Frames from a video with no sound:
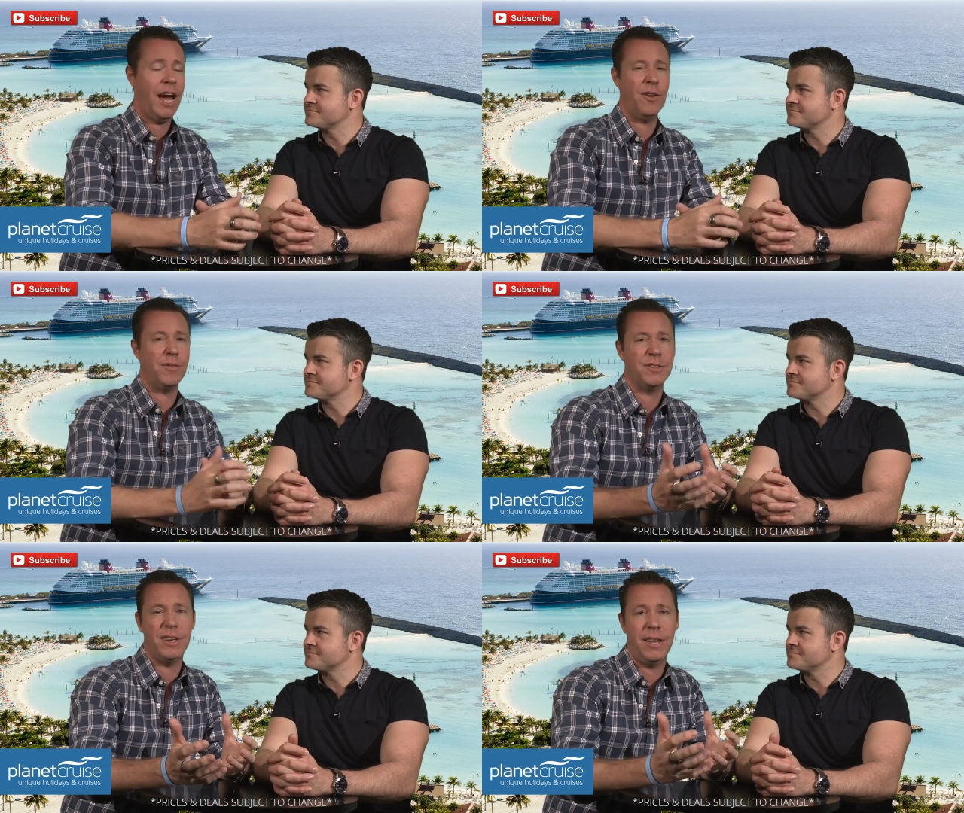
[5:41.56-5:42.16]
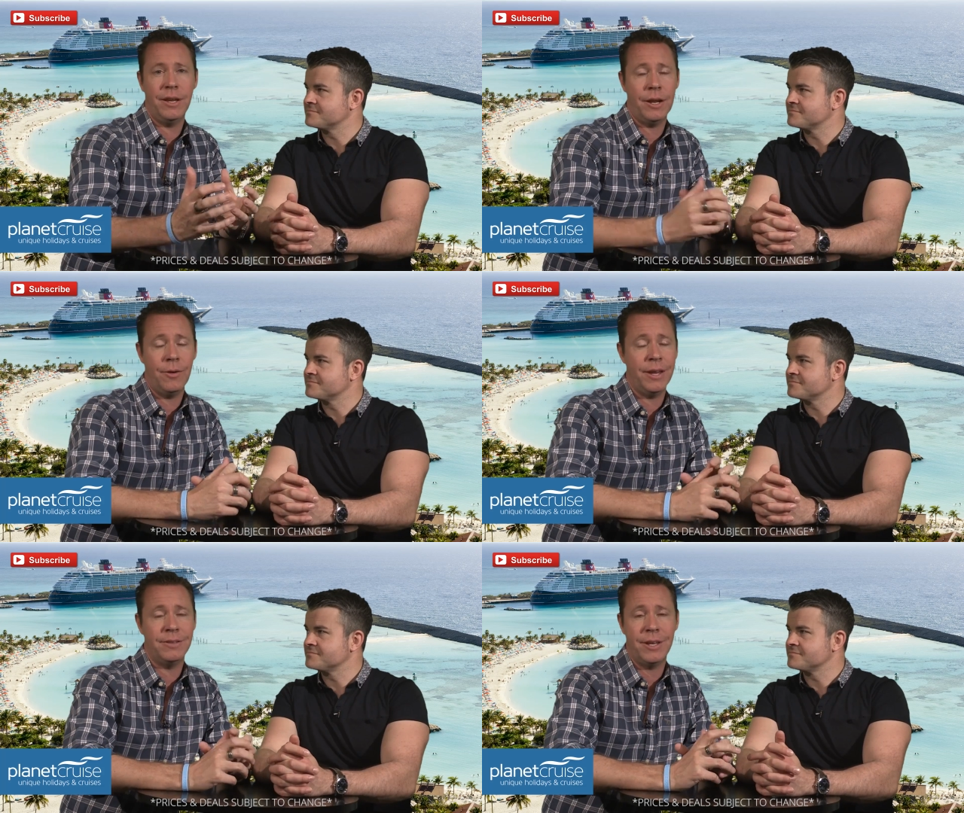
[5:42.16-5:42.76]
Speaker 1: and obviously, you
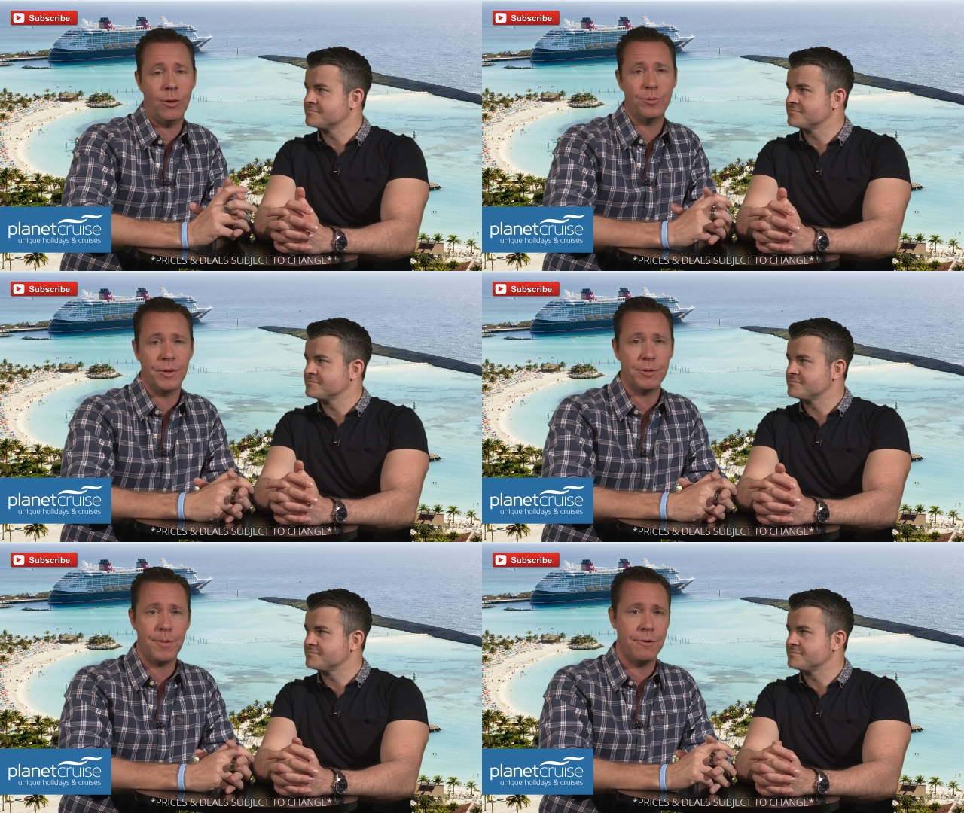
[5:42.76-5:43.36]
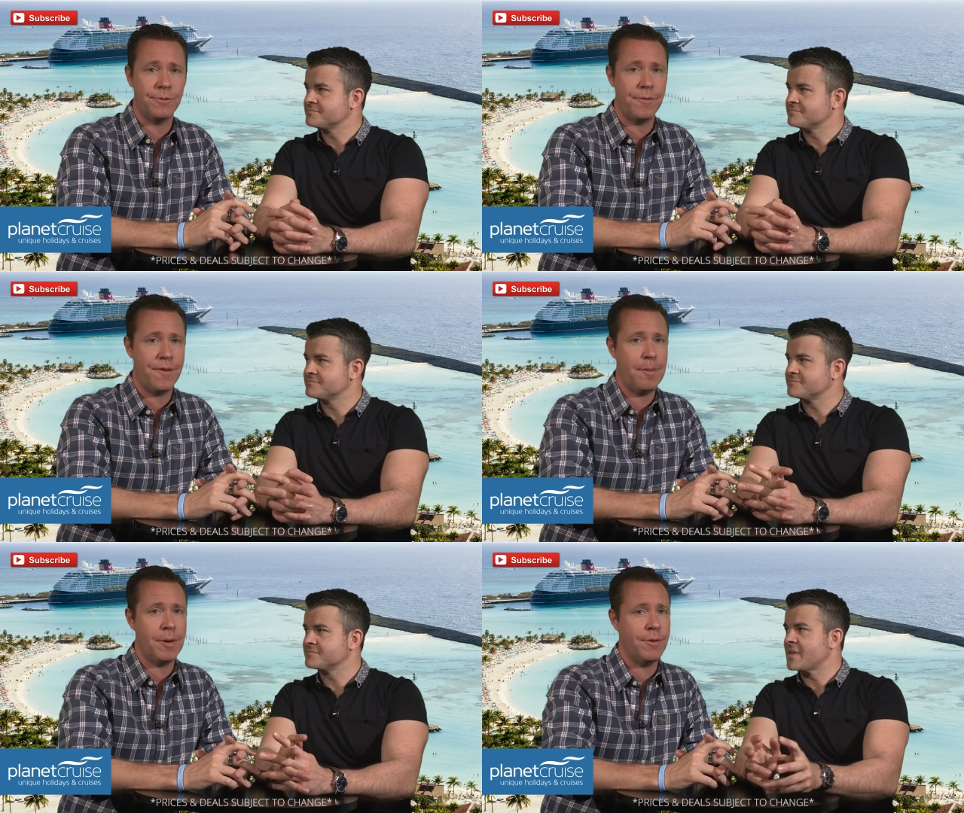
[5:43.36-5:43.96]
know, it's the ultimate experience for a
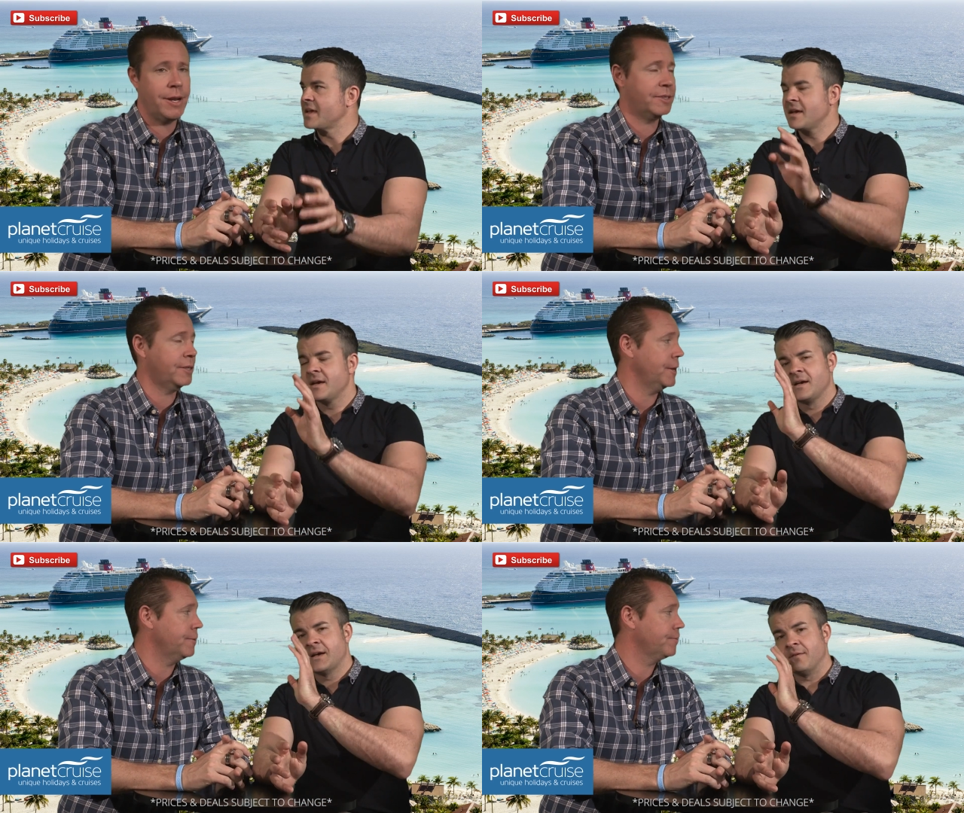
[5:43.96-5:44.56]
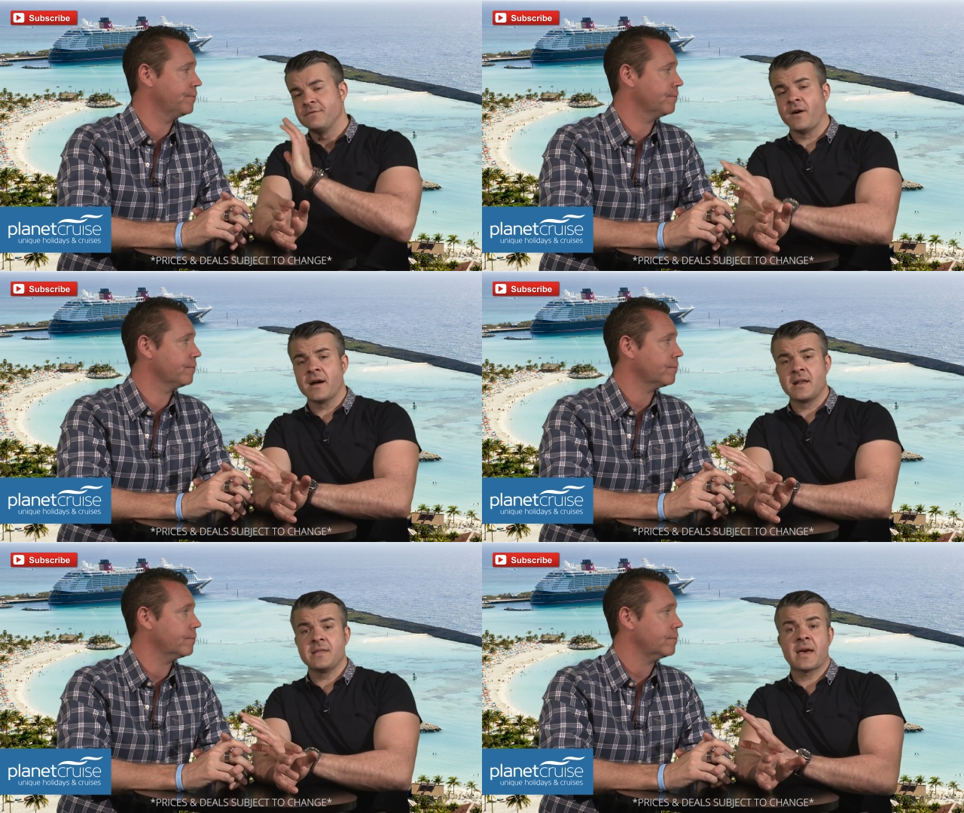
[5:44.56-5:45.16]
family really at sea.
Speaker 2: And
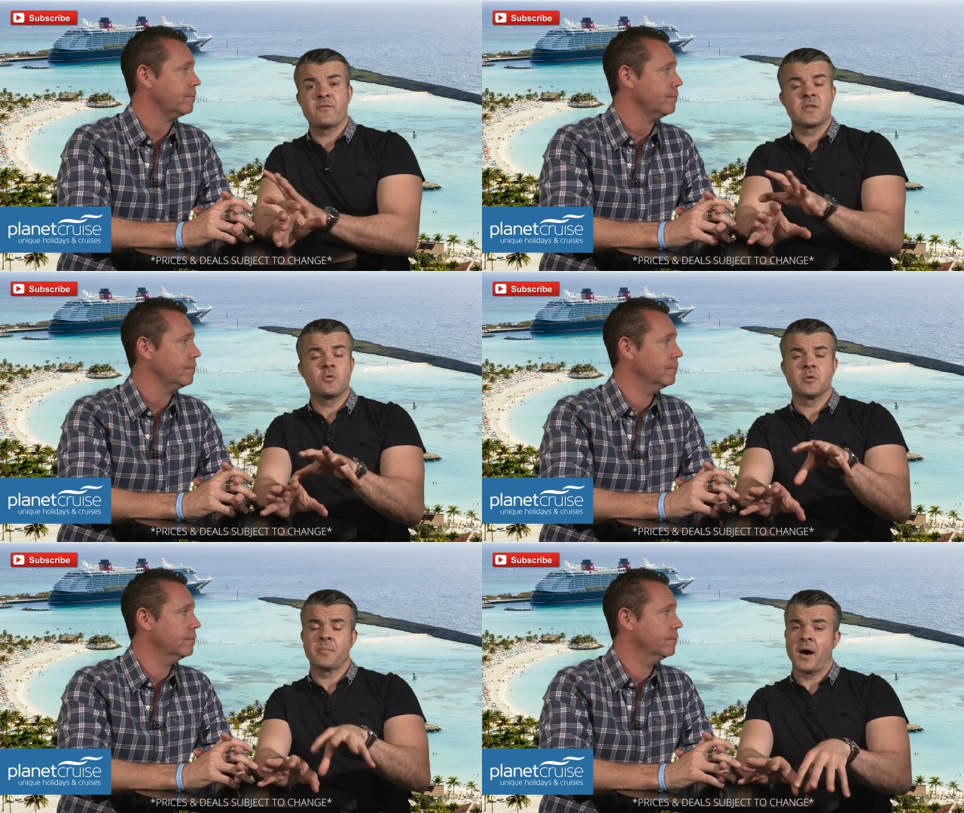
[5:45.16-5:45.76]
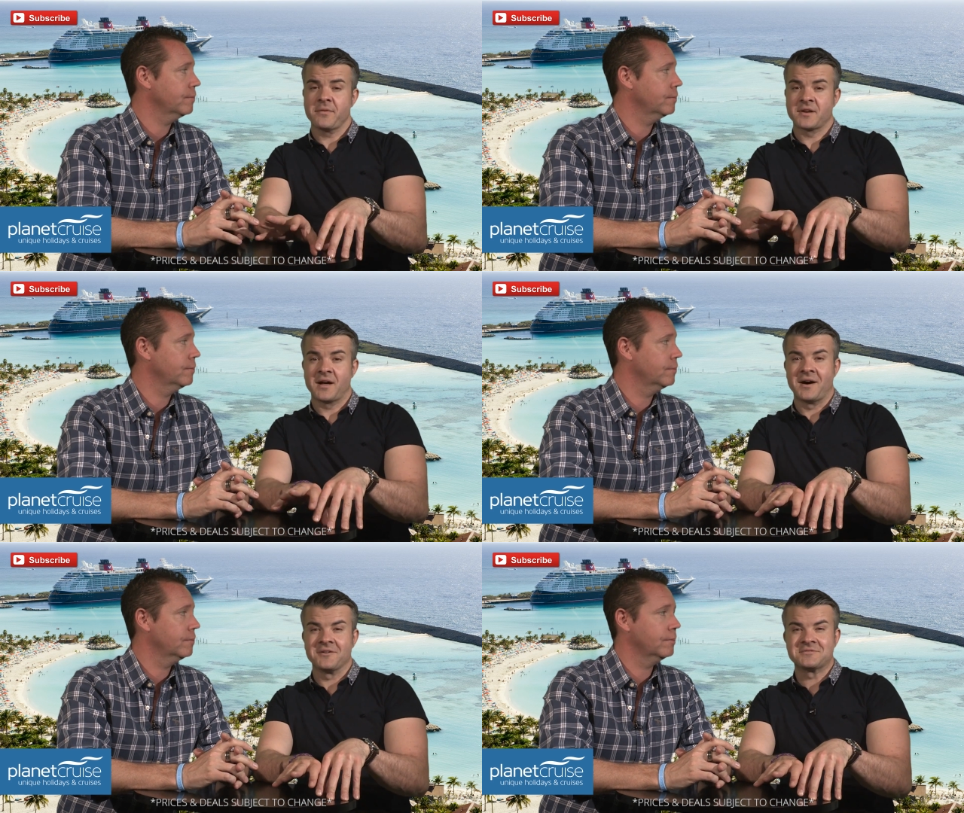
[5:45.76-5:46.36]
finally, they have a thing called a bath
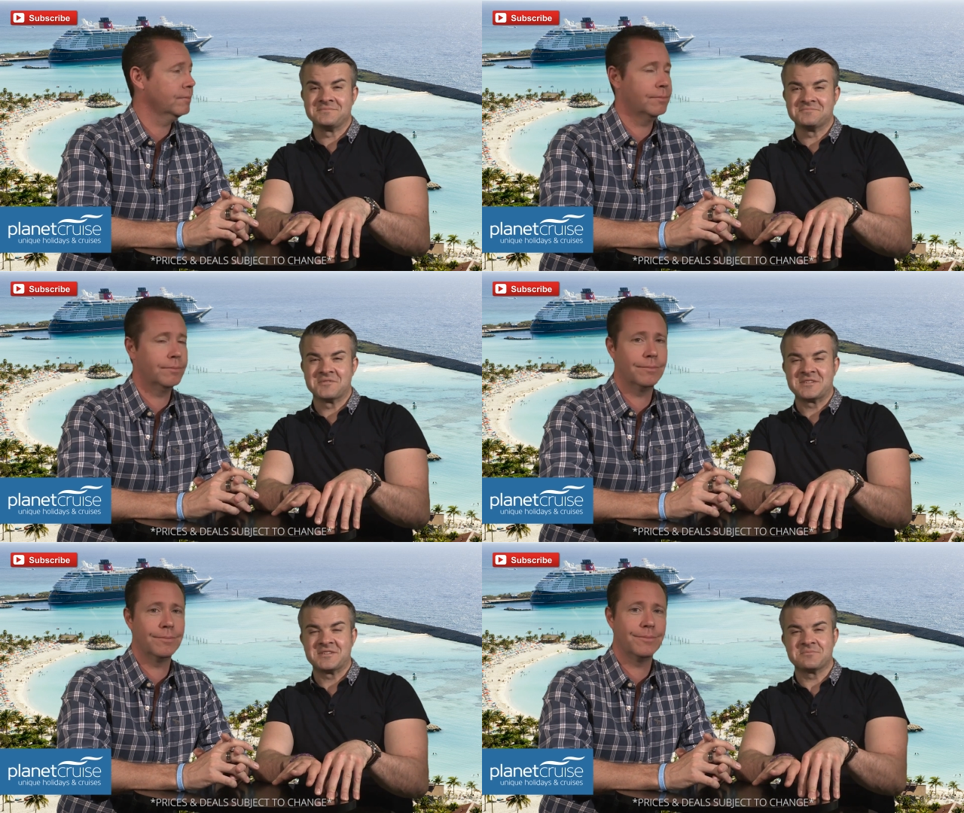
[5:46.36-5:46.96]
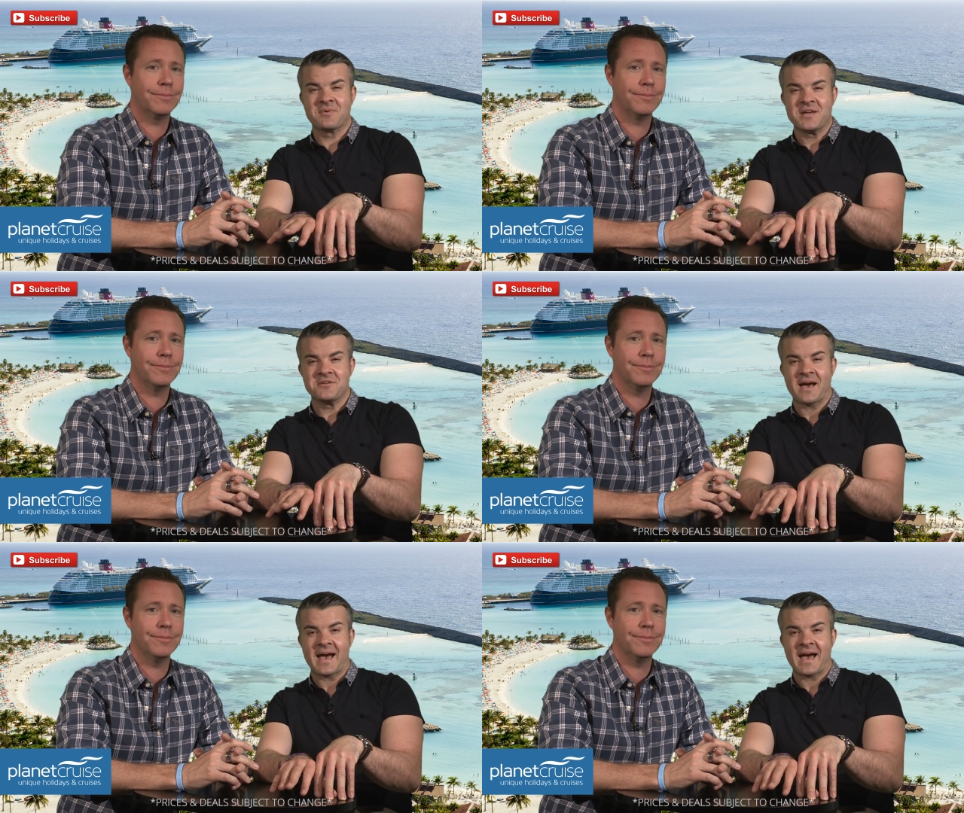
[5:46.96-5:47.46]
and a half, which is where you